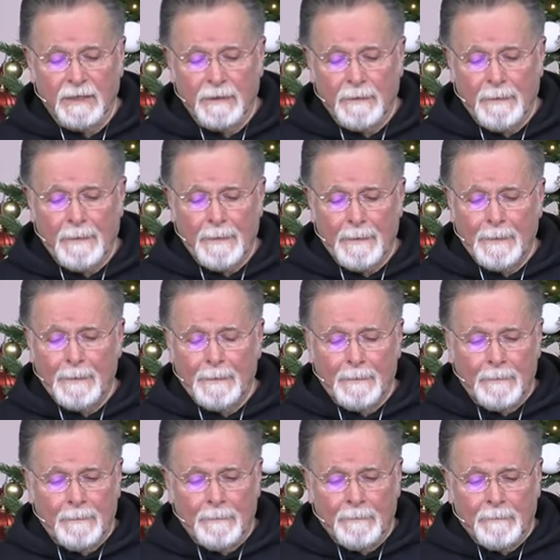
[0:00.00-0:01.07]

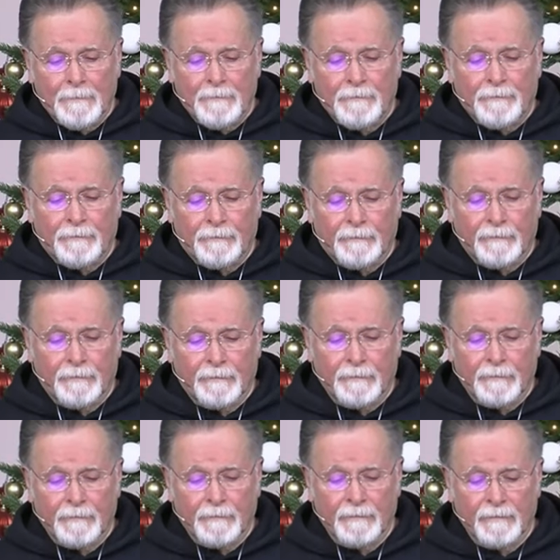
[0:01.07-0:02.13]

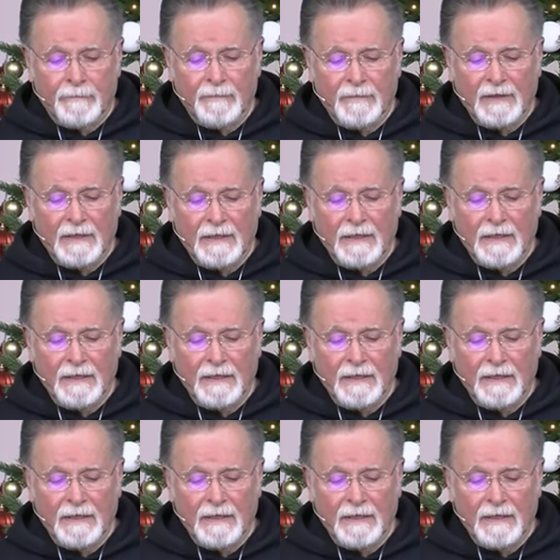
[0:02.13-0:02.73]
Nothing is said.